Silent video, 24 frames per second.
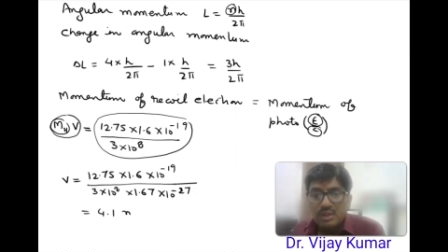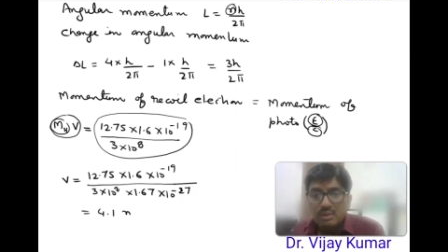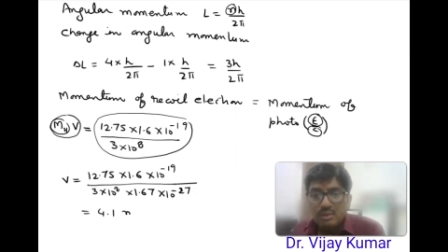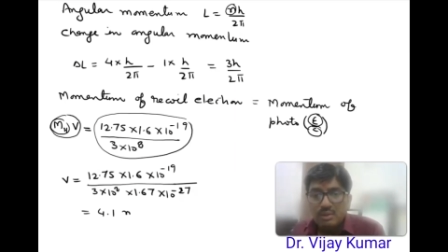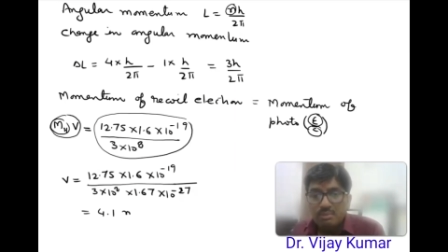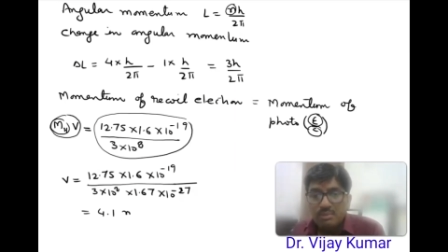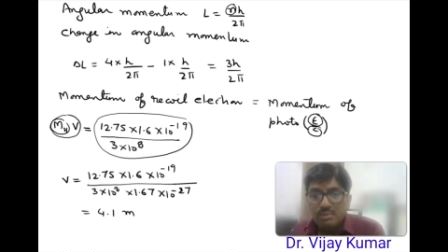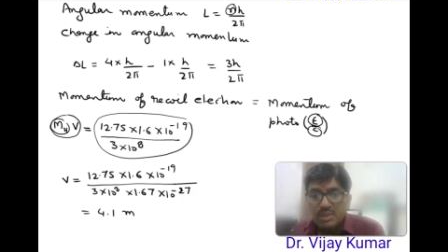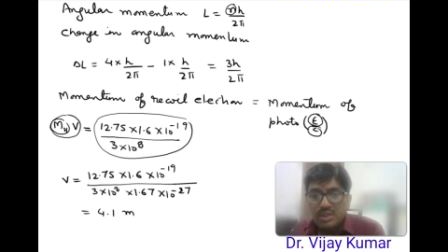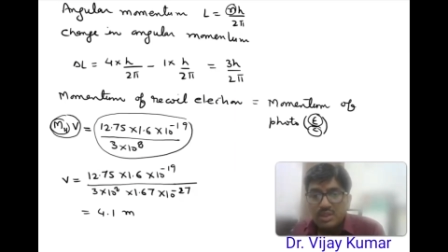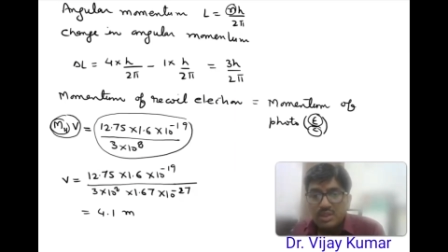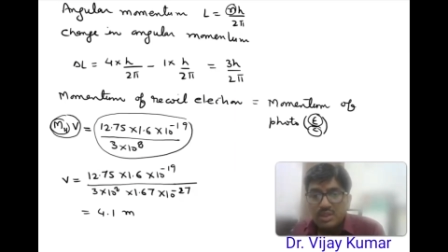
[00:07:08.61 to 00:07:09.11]

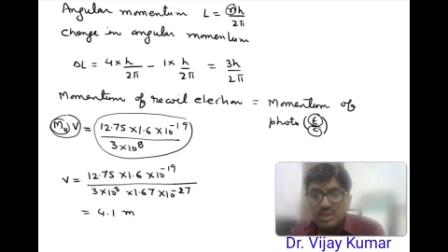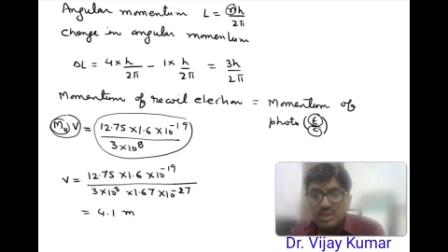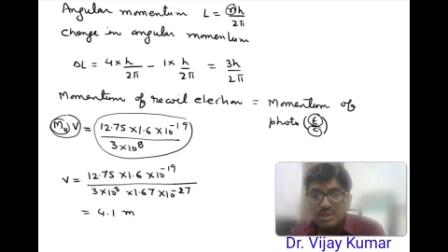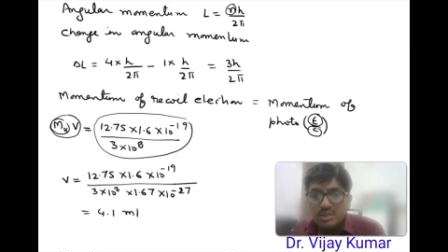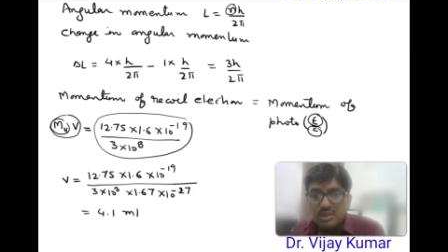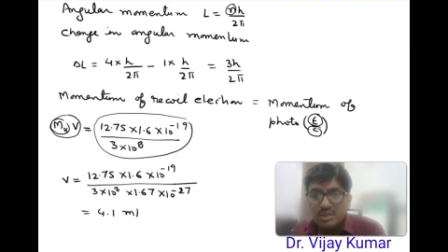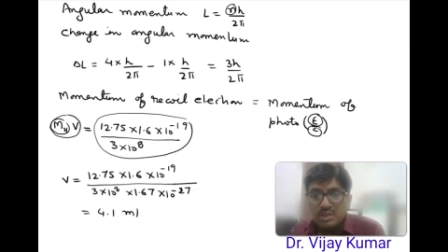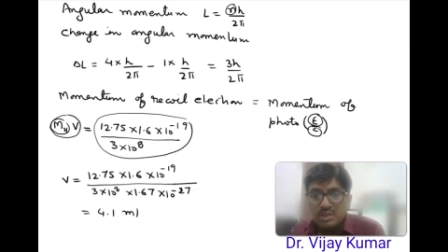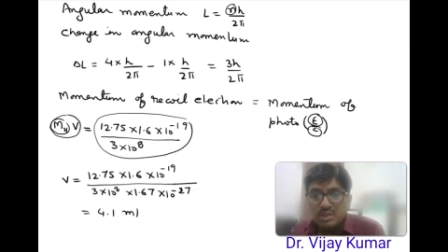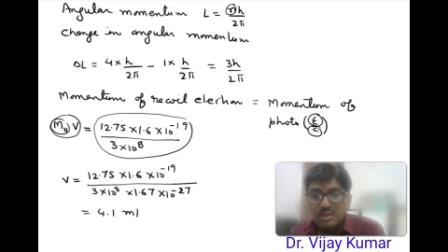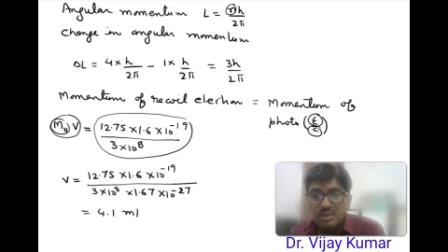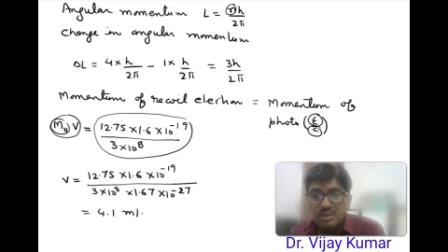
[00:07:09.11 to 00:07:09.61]

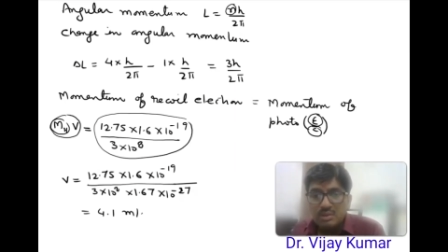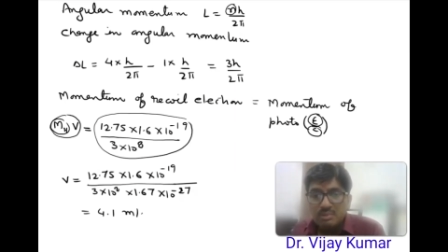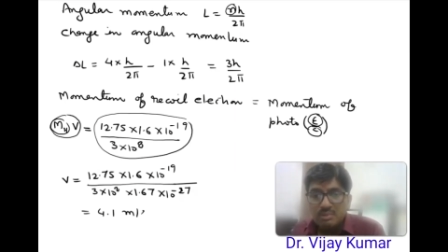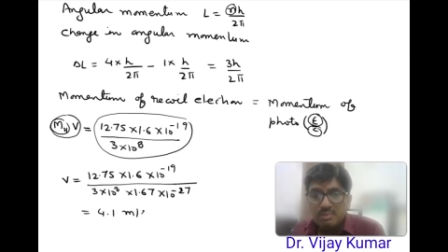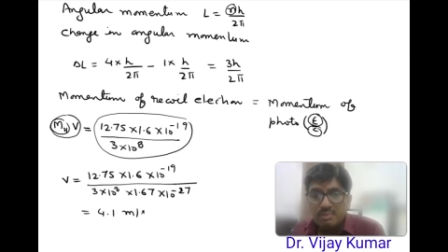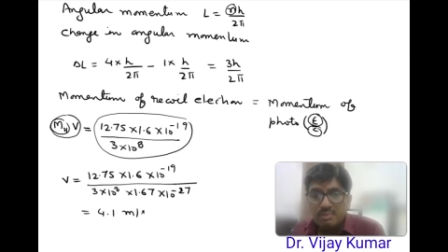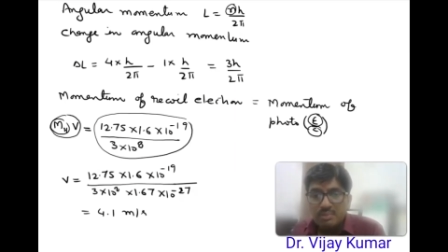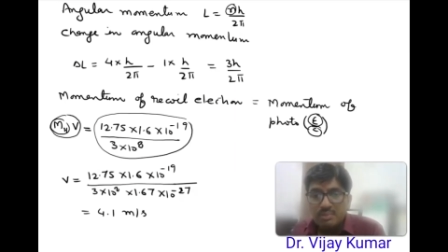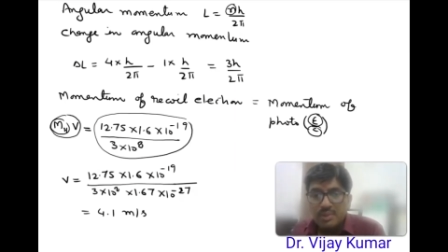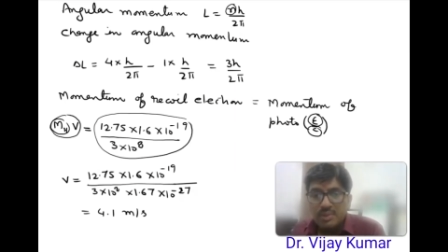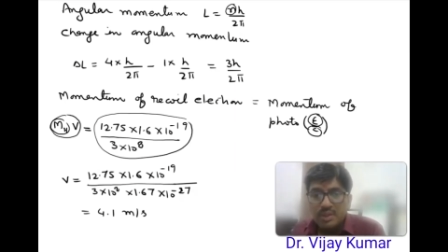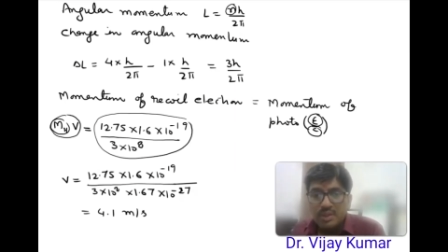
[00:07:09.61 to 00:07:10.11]
meter
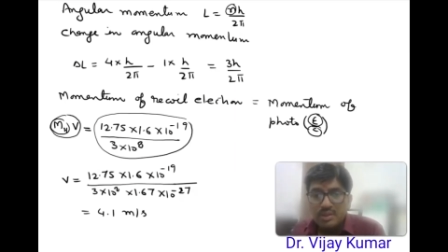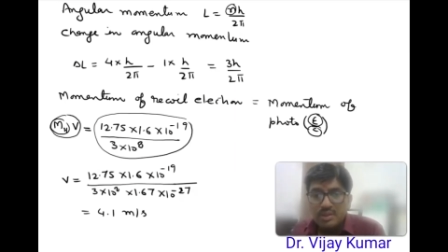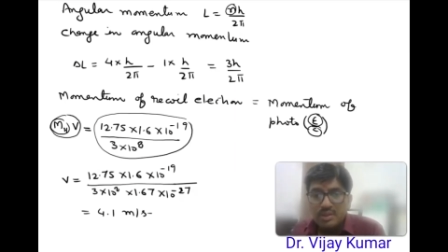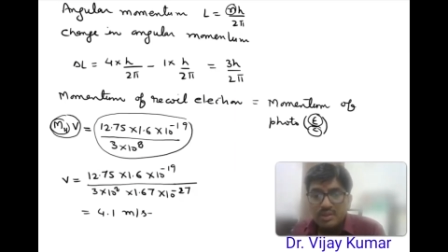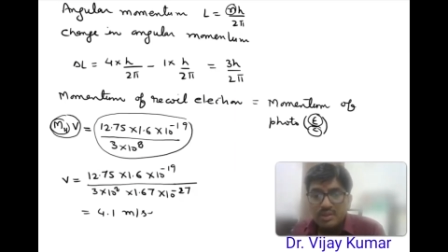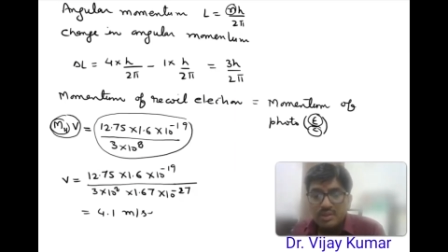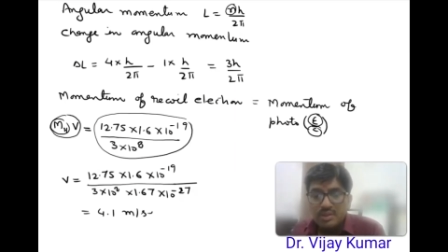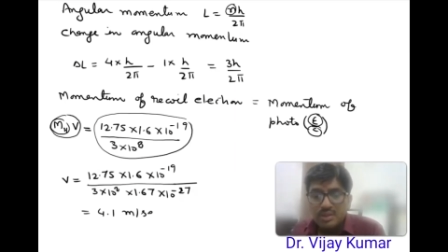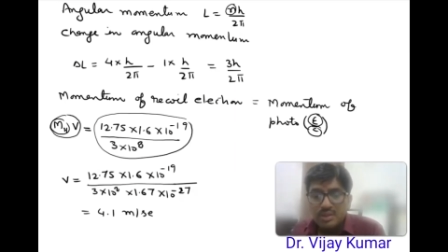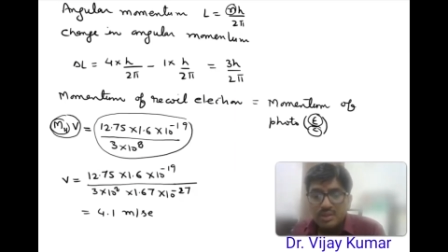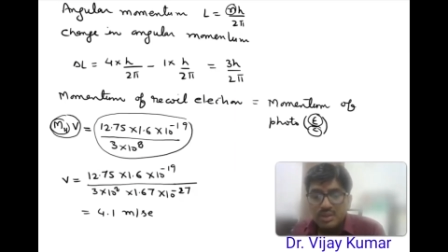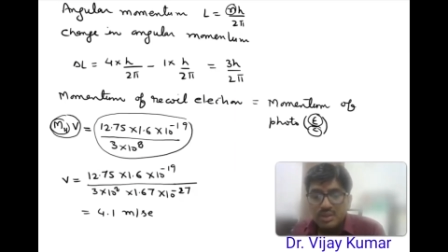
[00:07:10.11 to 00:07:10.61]

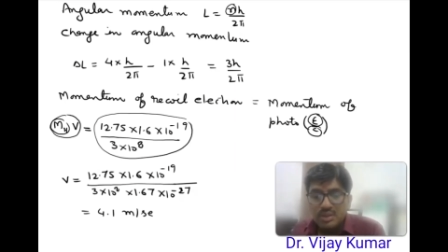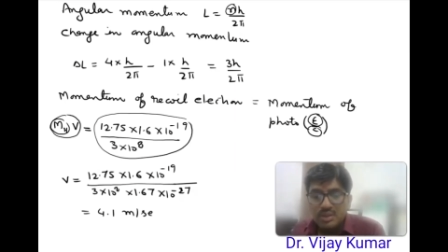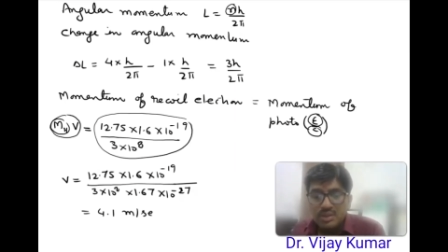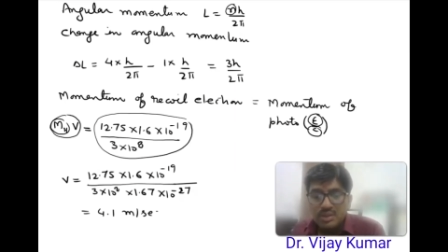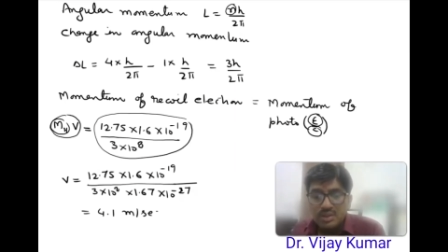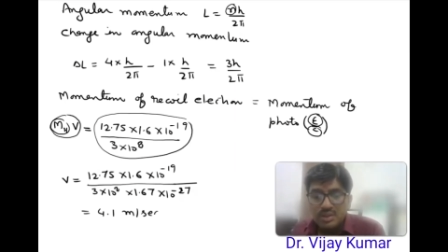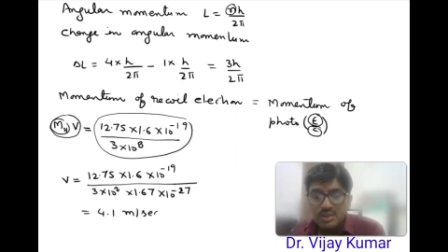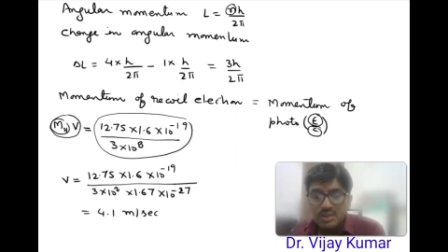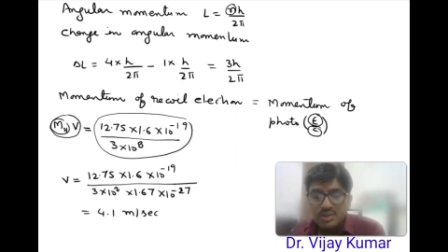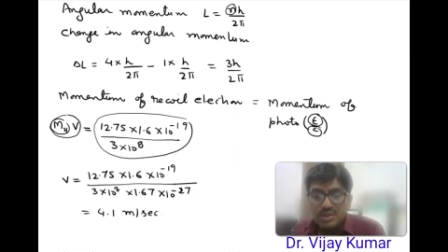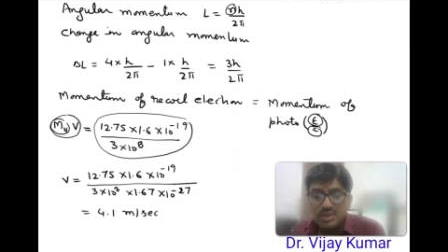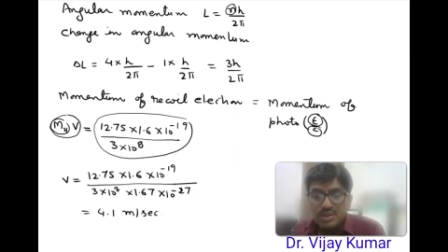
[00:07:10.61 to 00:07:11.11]
per
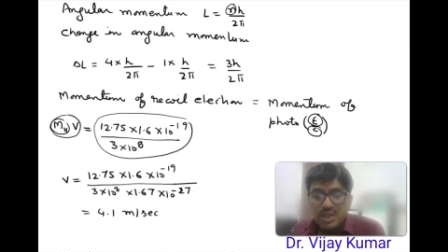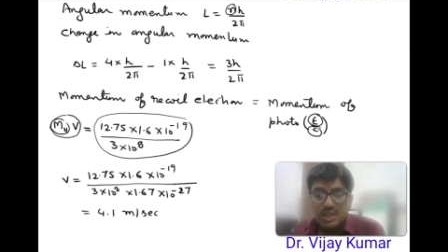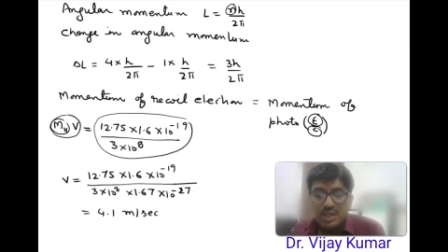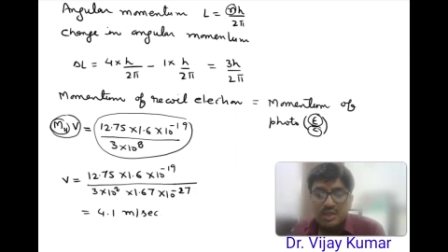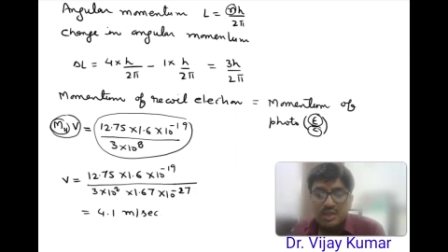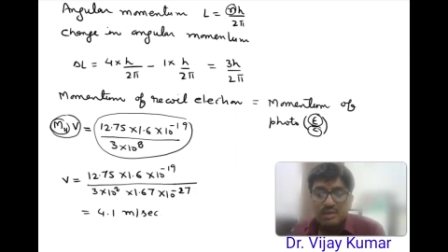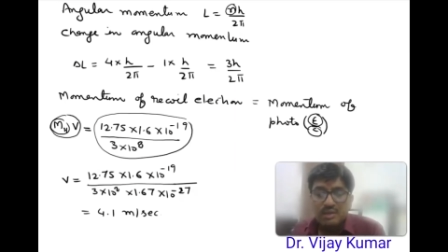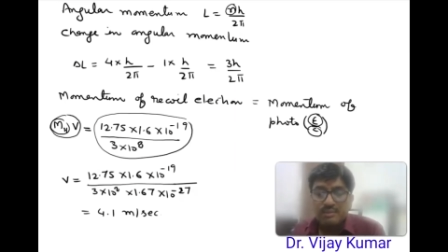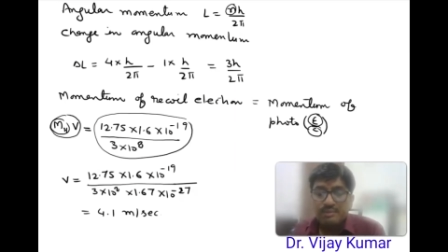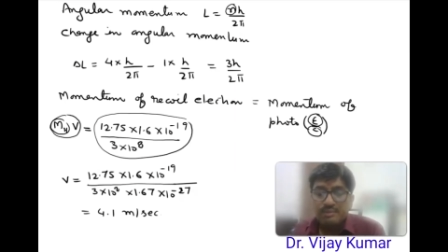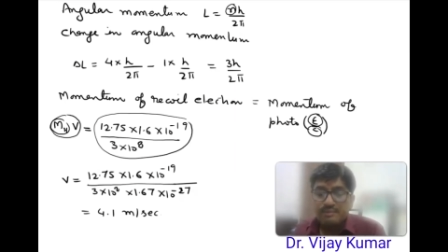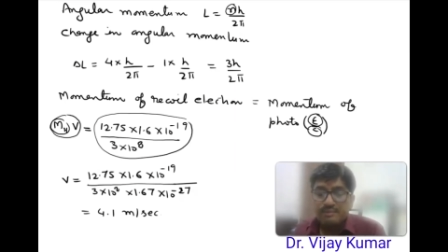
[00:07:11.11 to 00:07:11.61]

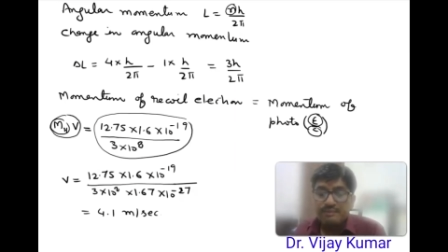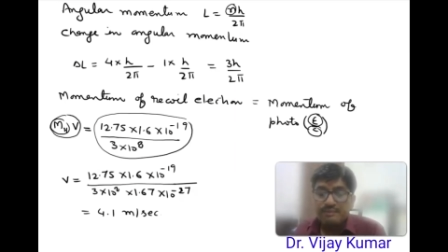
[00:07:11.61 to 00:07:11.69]
second.